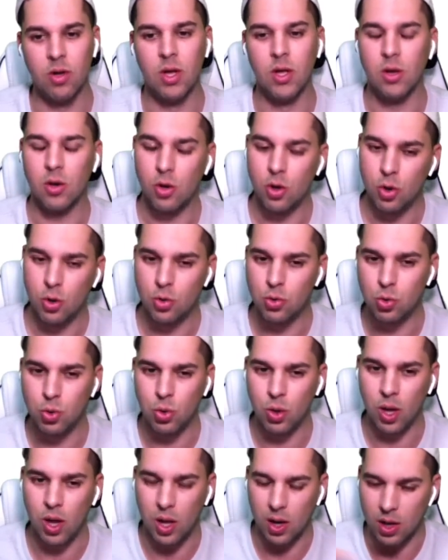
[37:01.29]
go to
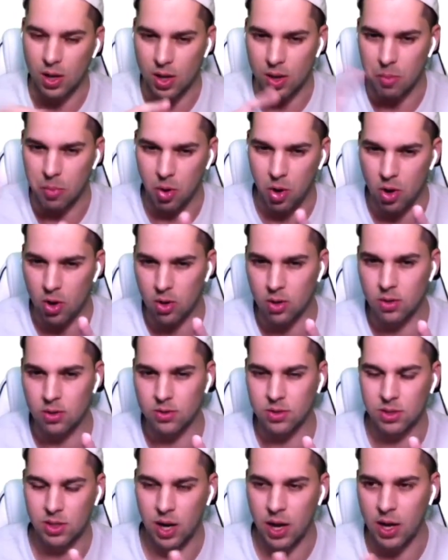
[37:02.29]
like a blog /
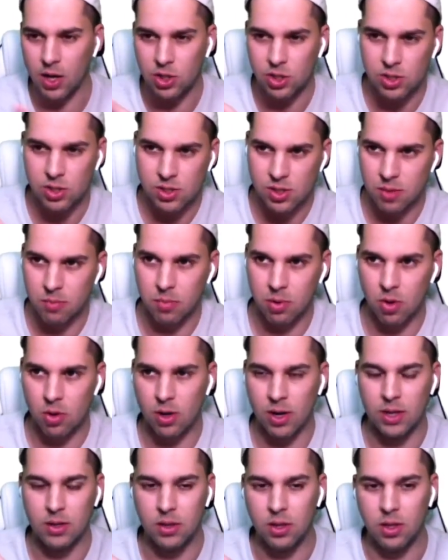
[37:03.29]
some blog
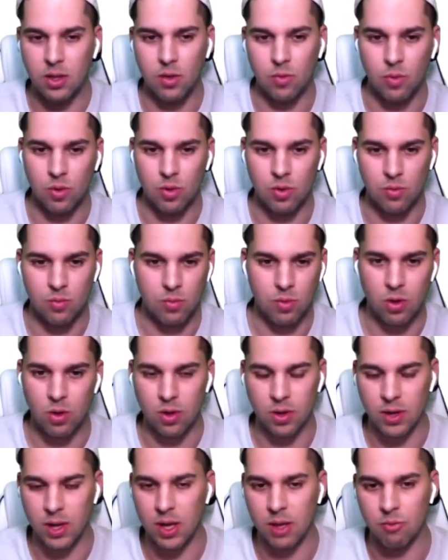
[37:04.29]
ID or blog
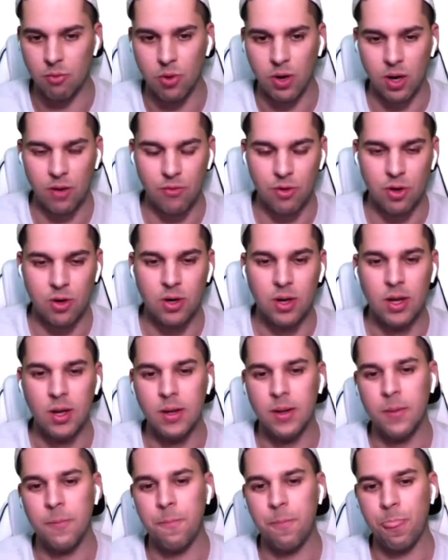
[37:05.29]
name, whatever
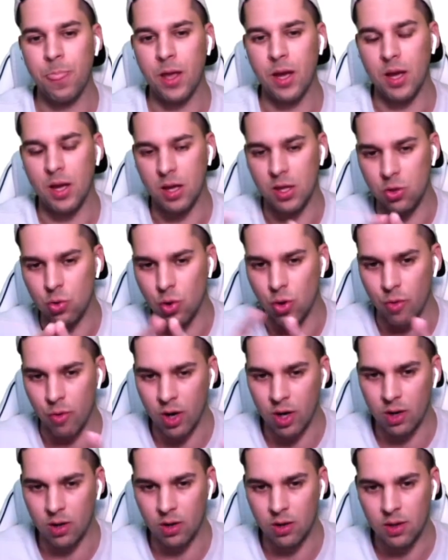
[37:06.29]

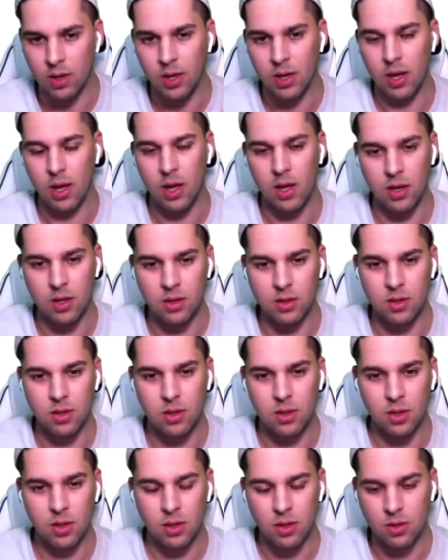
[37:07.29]
URL, and it
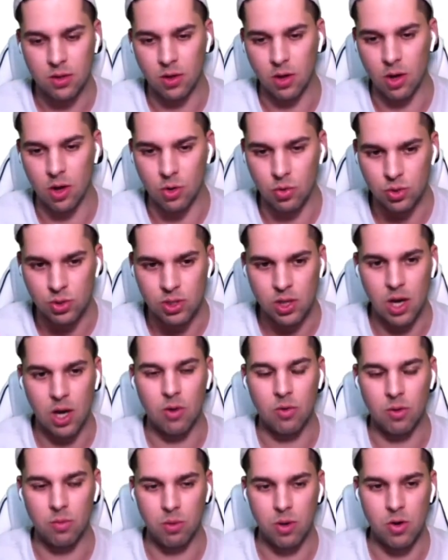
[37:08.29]
loads our
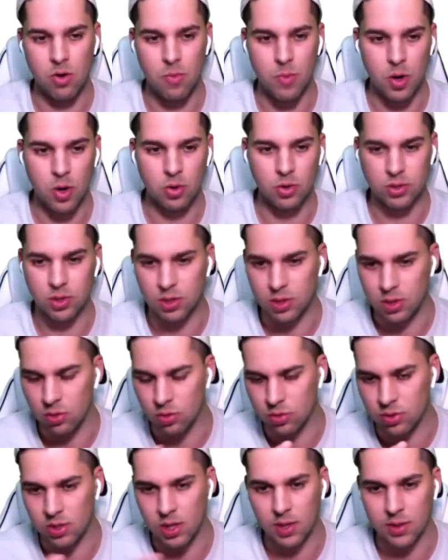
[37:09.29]
blog post. You
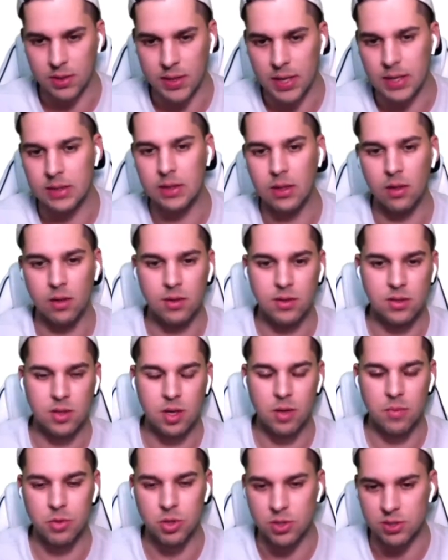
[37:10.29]
see a title,
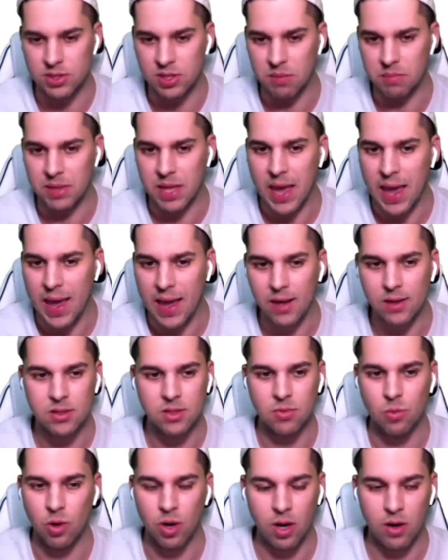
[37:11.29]
description, some tags,
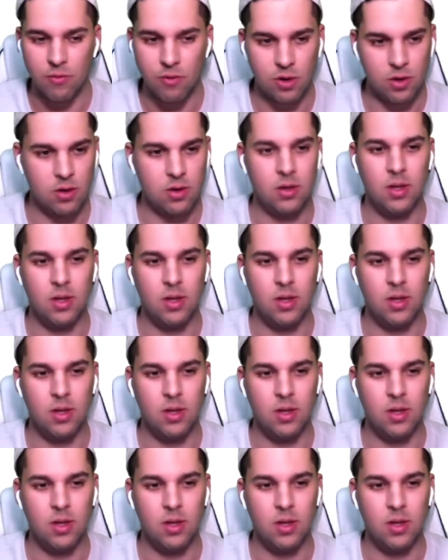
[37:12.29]
whatever.